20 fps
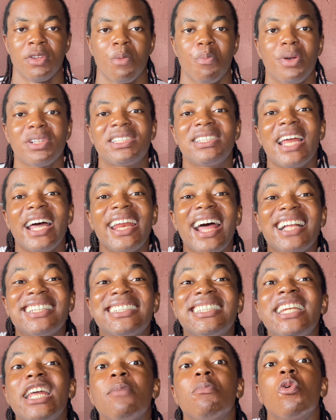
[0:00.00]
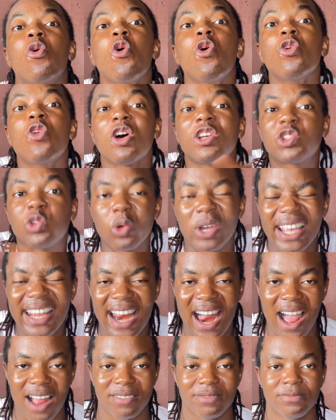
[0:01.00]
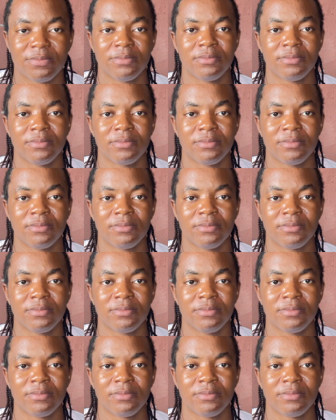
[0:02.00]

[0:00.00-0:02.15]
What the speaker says: but now that name hold us together.